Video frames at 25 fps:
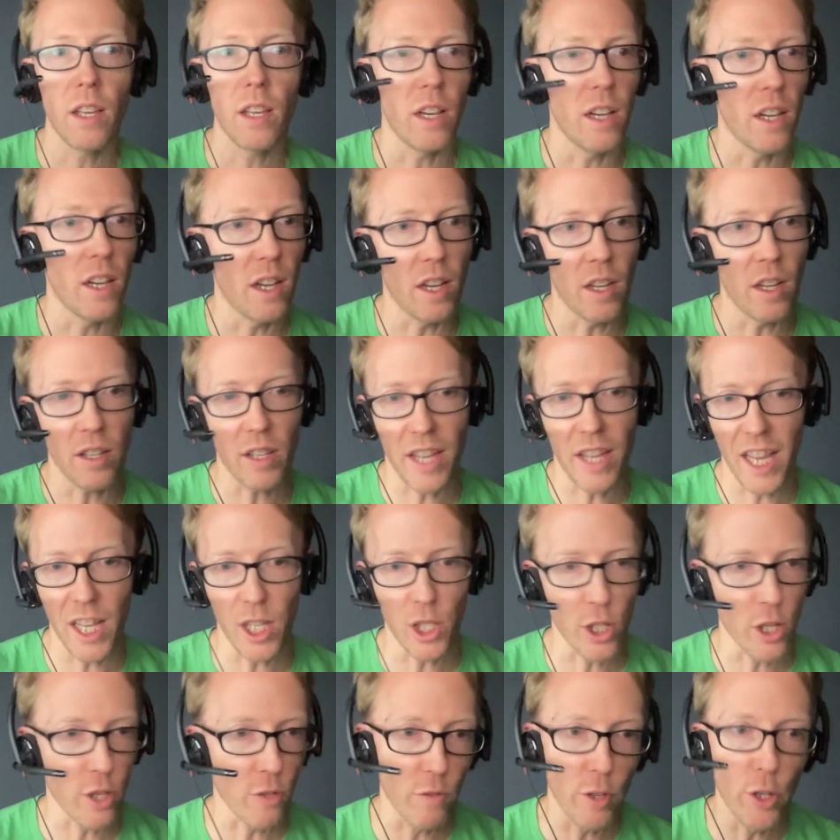uh,
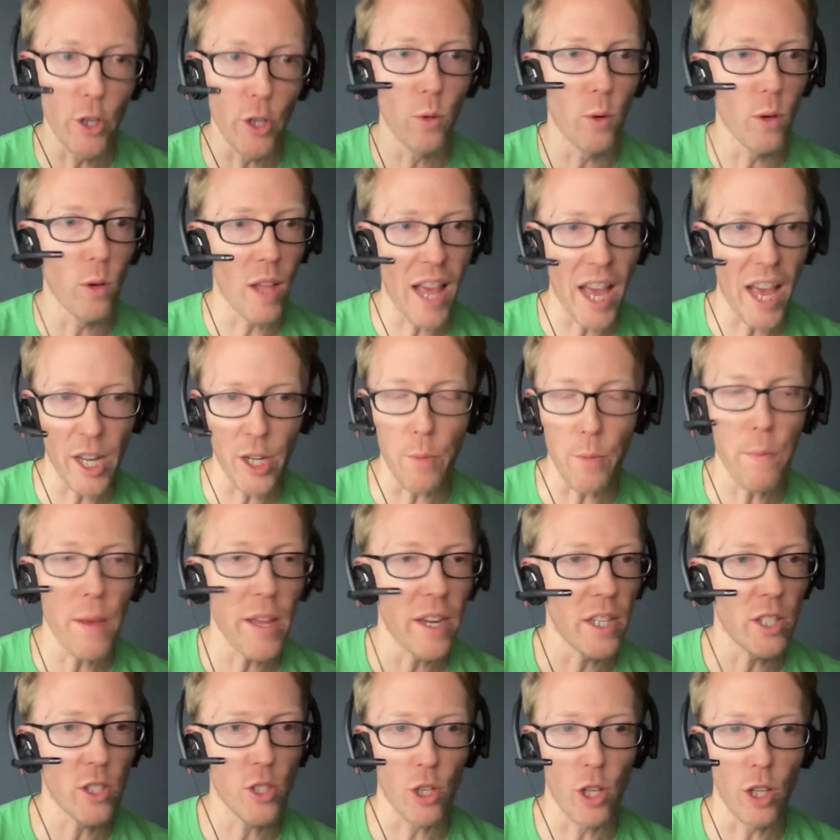cancel the renewal, add
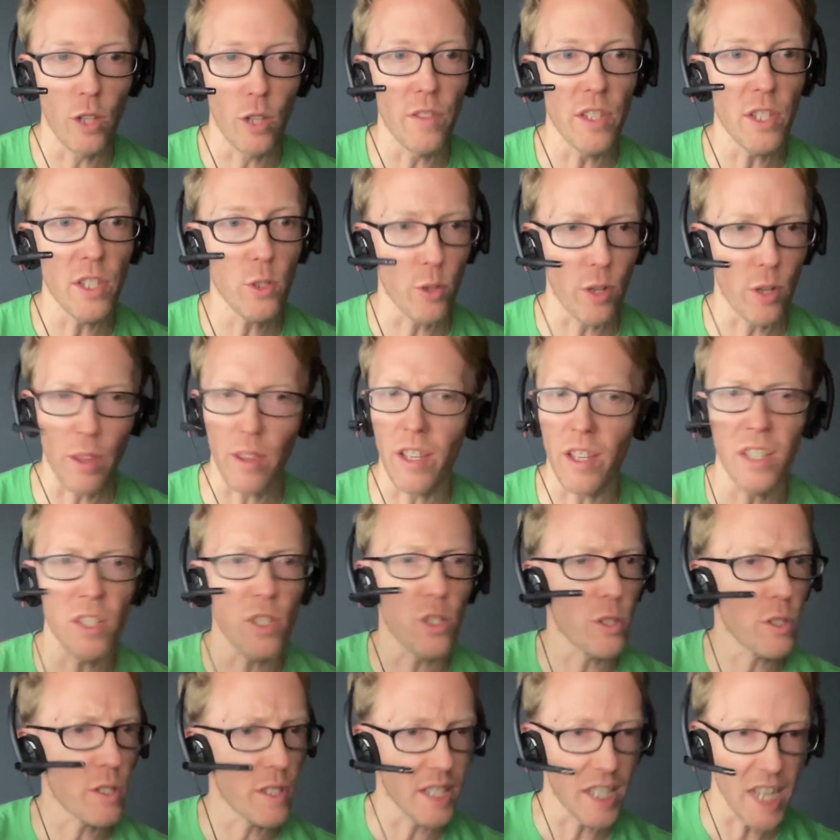dependents, all of these sort of things.
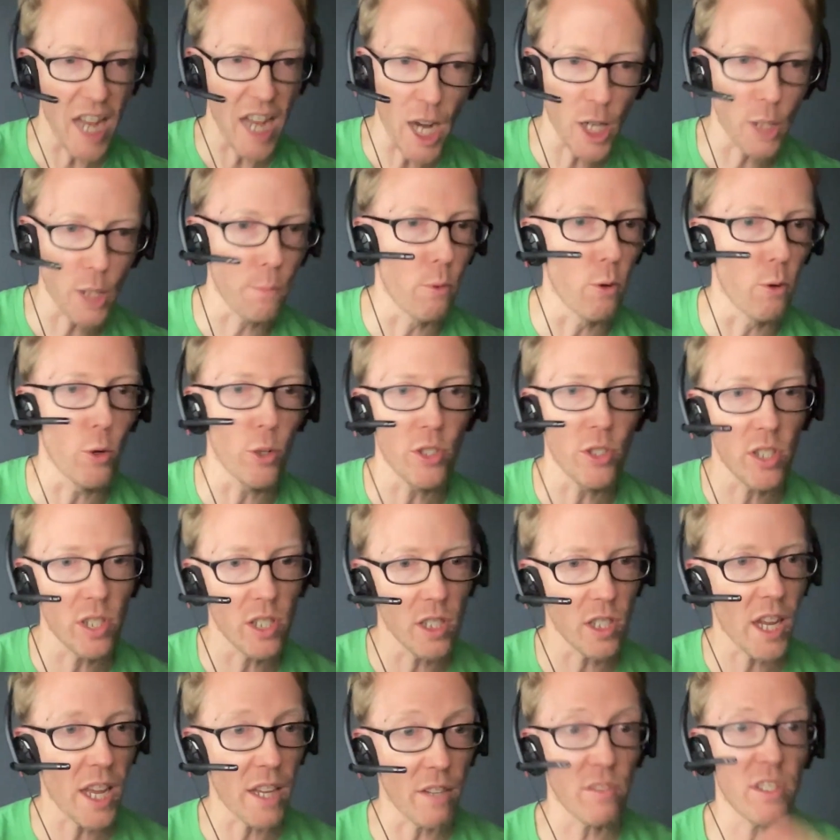There's dashboards to
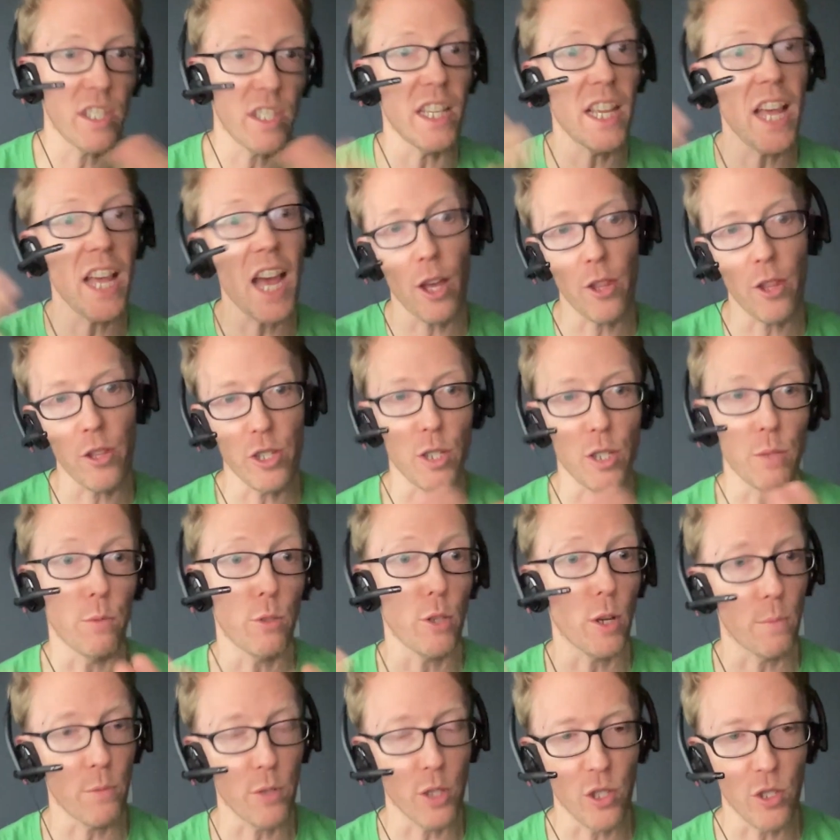kind of see how the
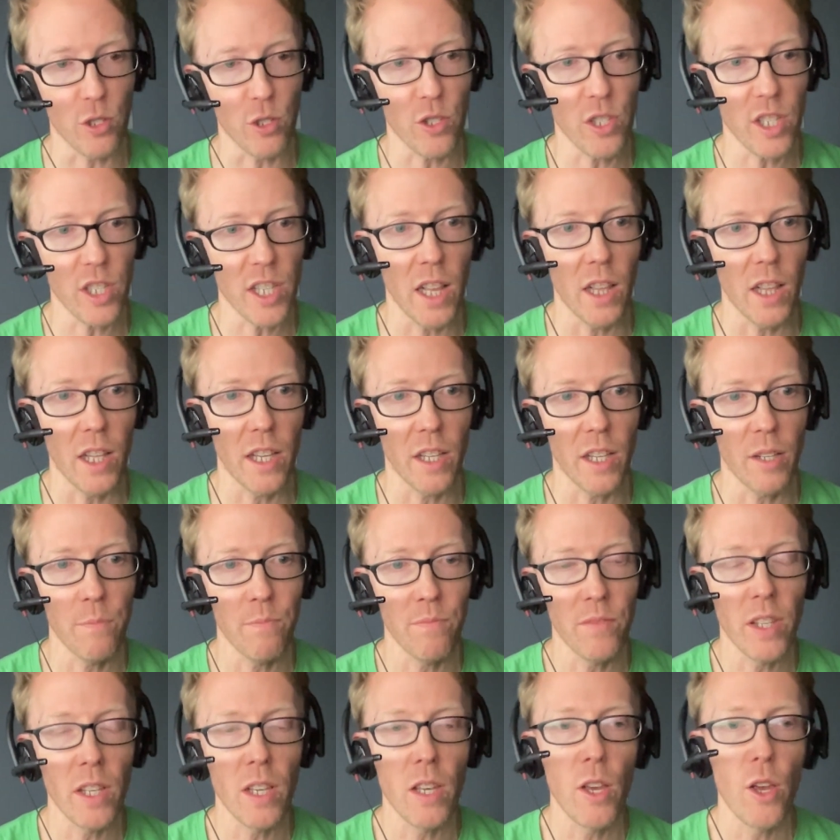subscriptions are selling,
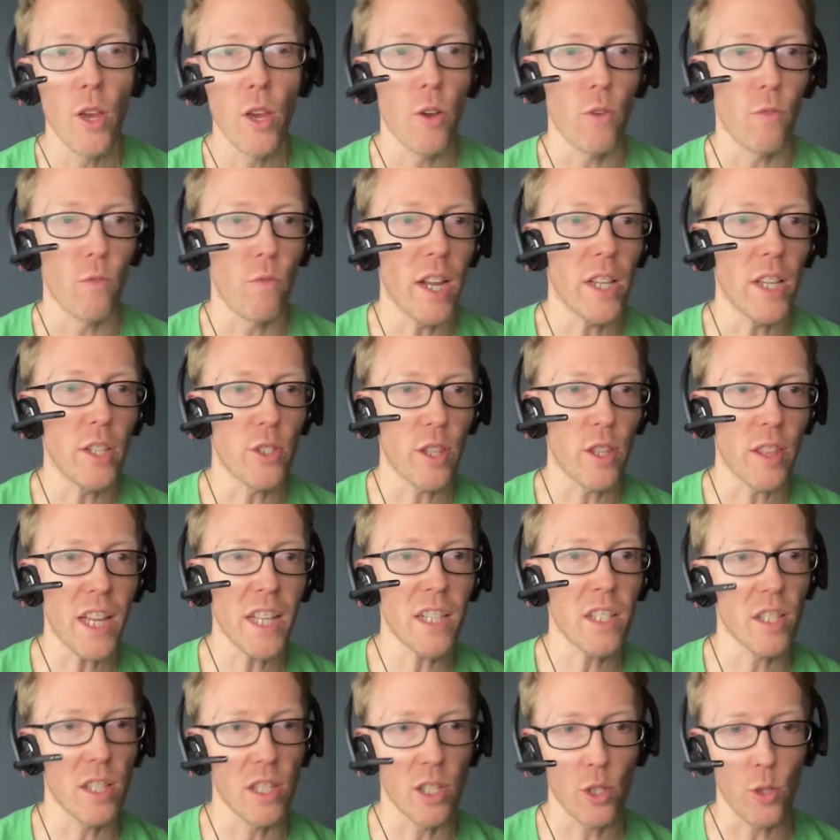right? So
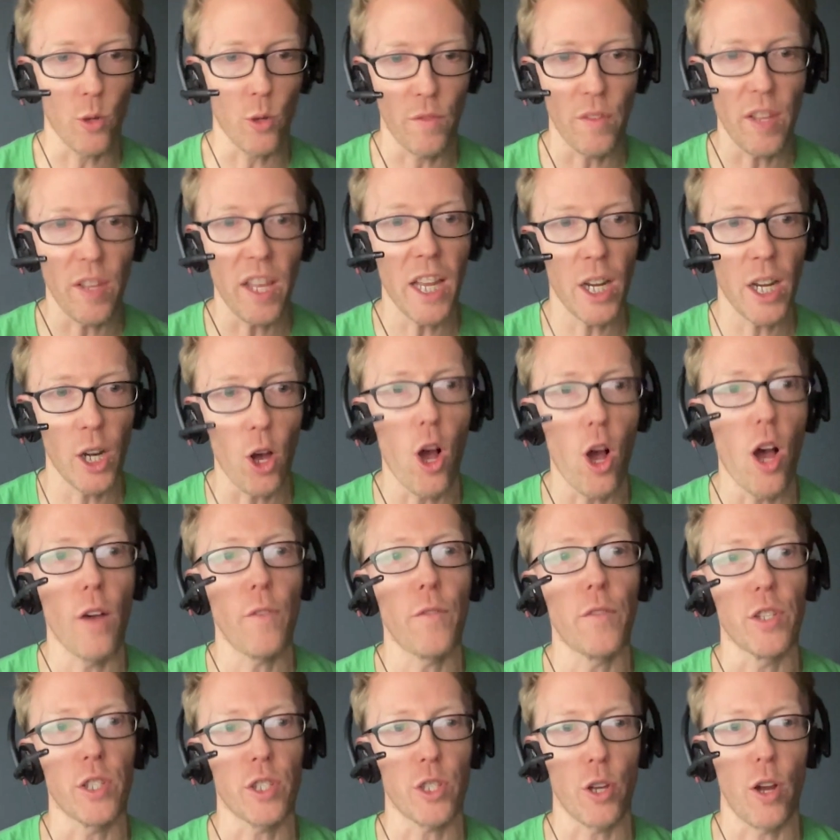that's the sort of in
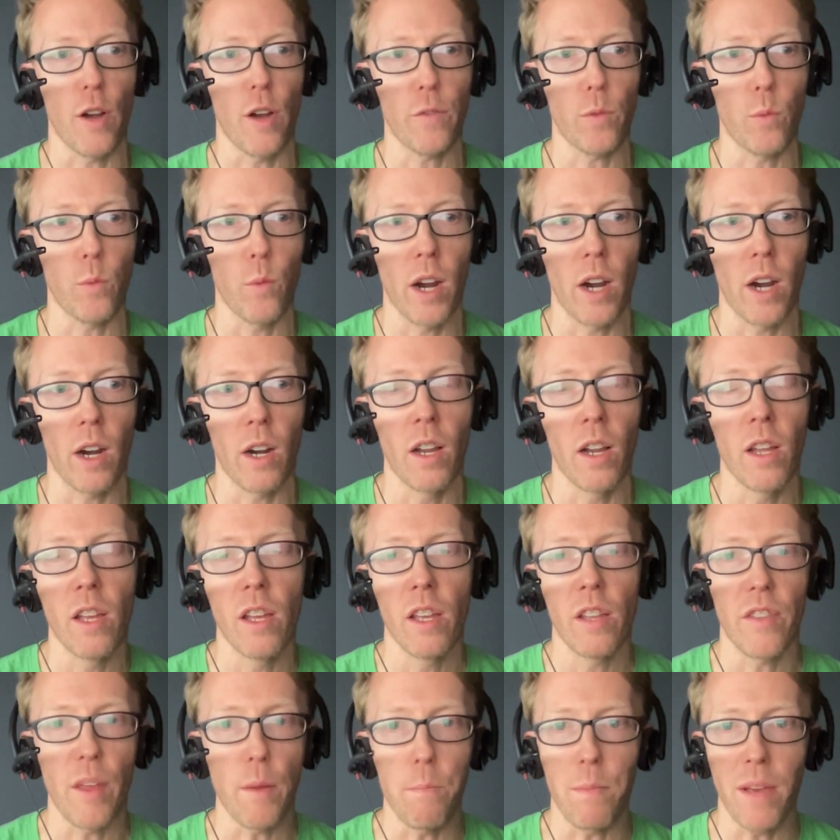office software
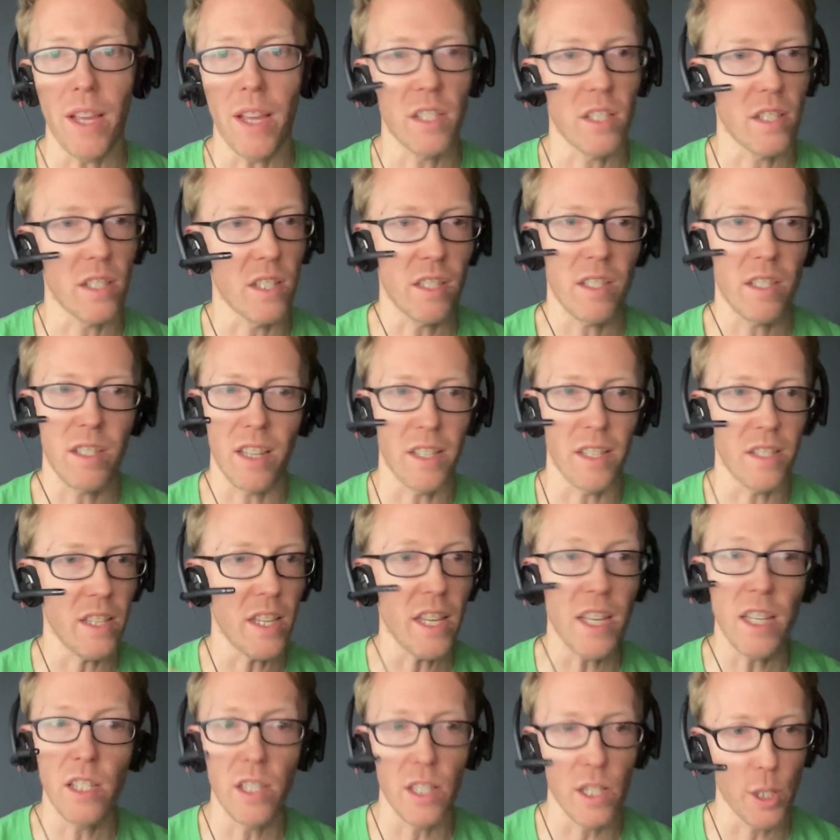that makes this as
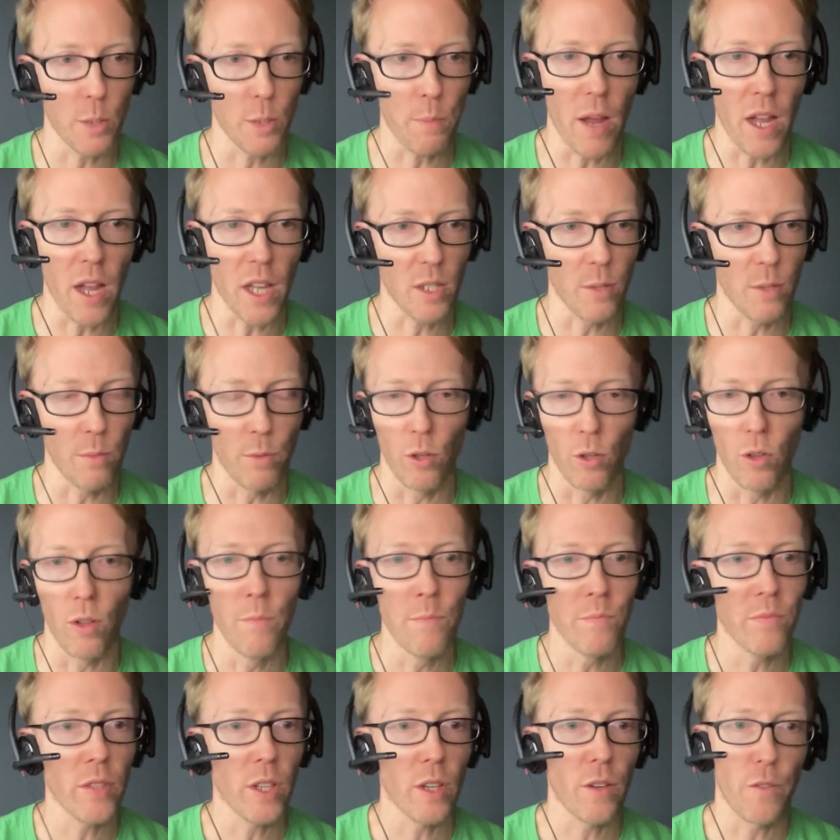easy as possible
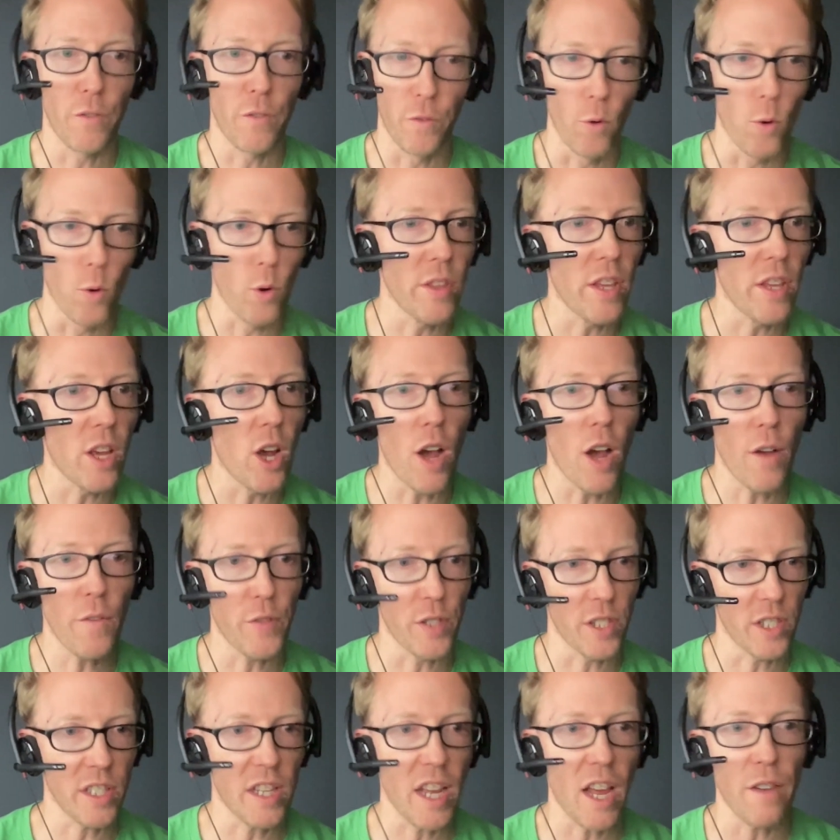for the
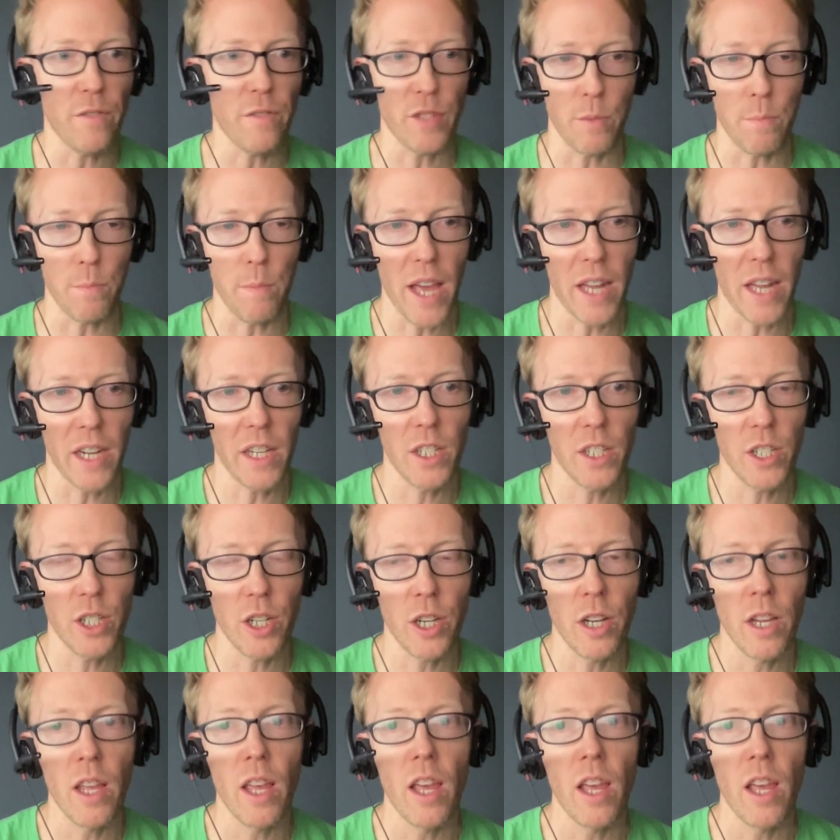office staff to manage.